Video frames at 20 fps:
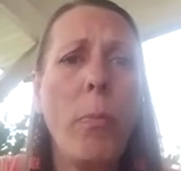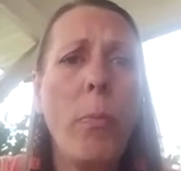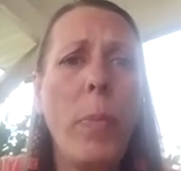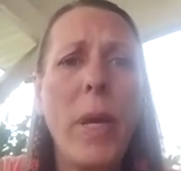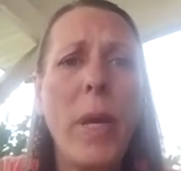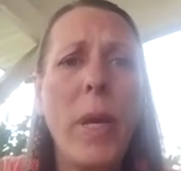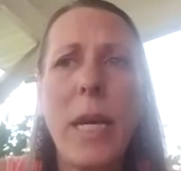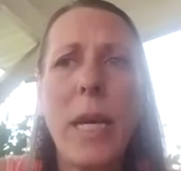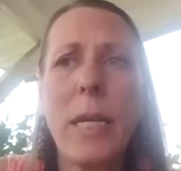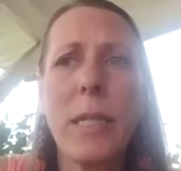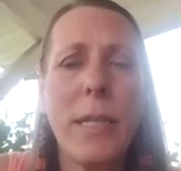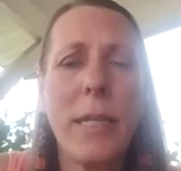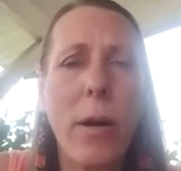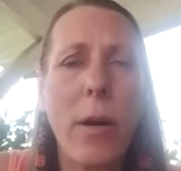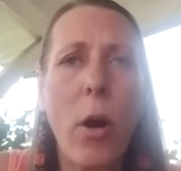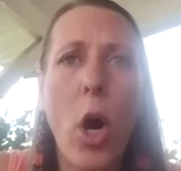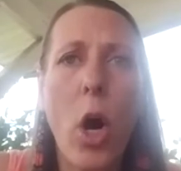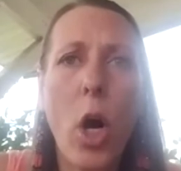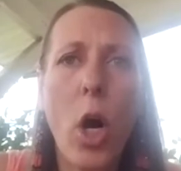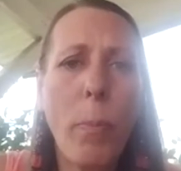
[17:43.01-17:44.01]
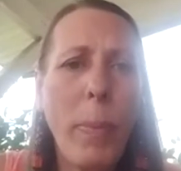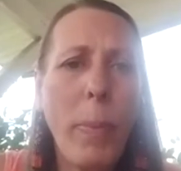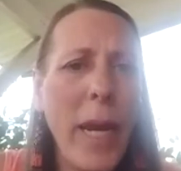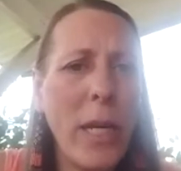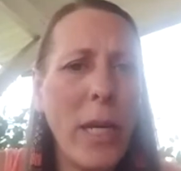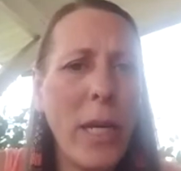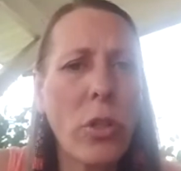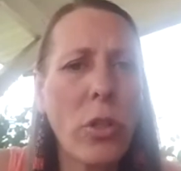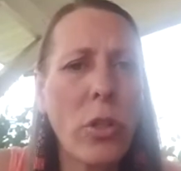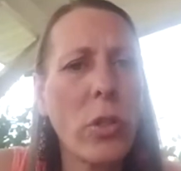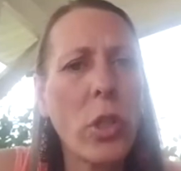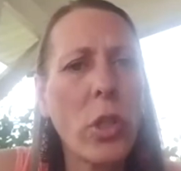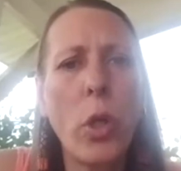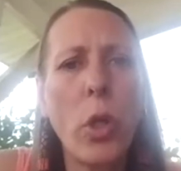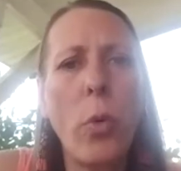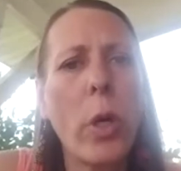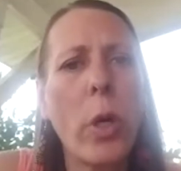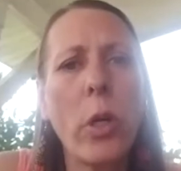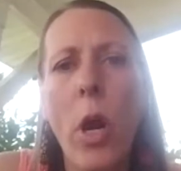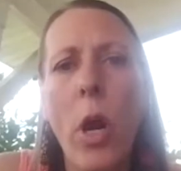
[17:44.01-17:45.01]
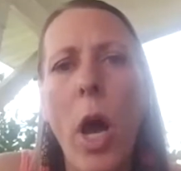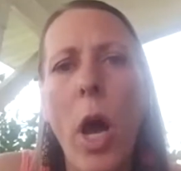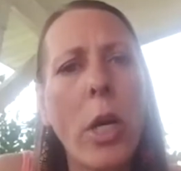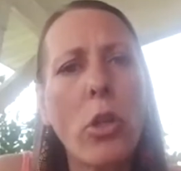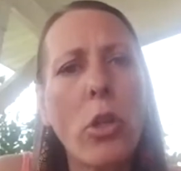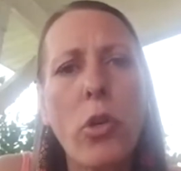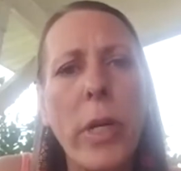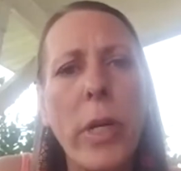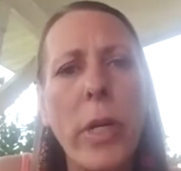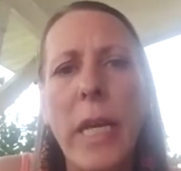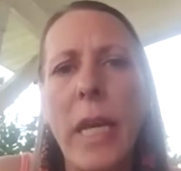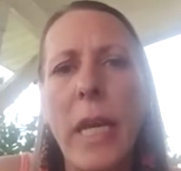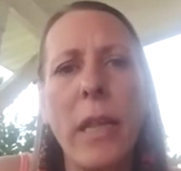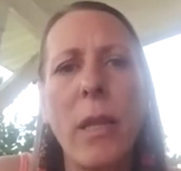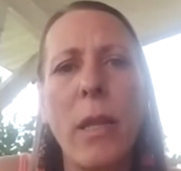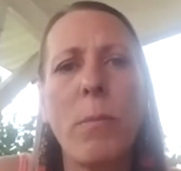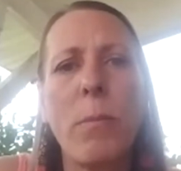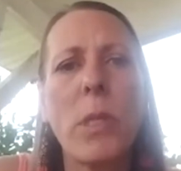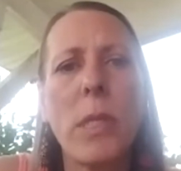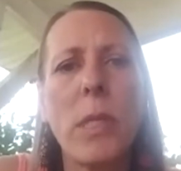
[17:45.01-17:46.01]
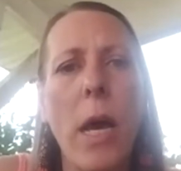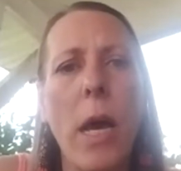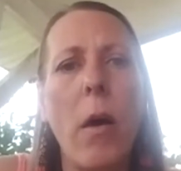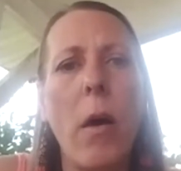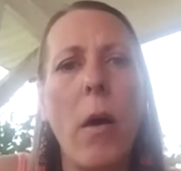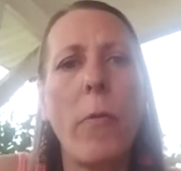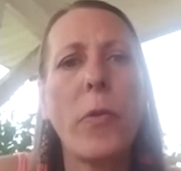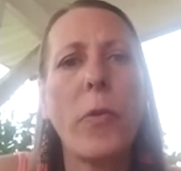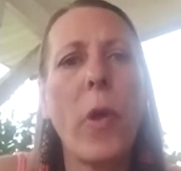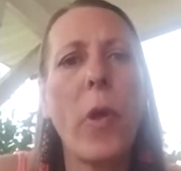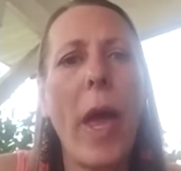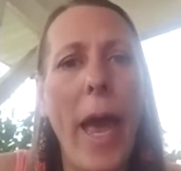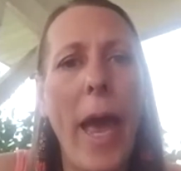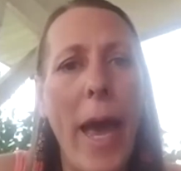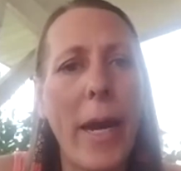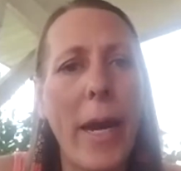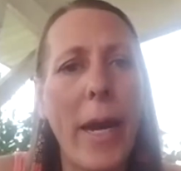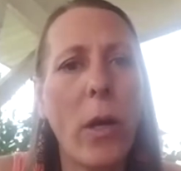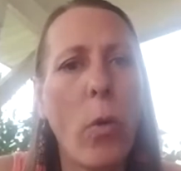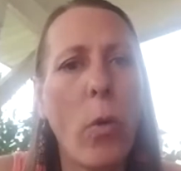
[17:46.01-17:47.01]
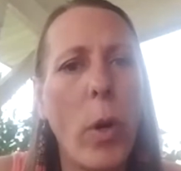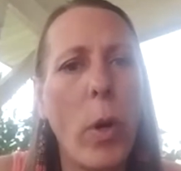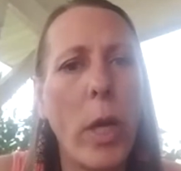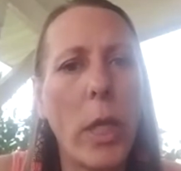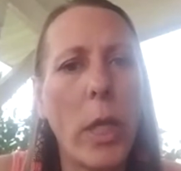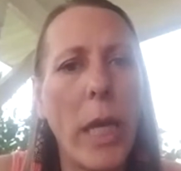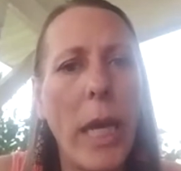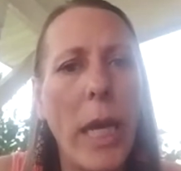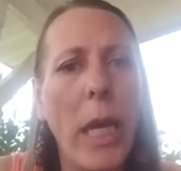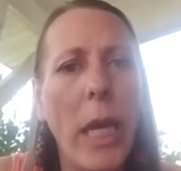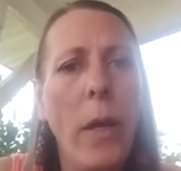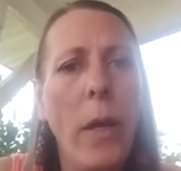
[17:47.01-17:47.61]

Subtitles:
Because there are patients who are not treating themselves adequately.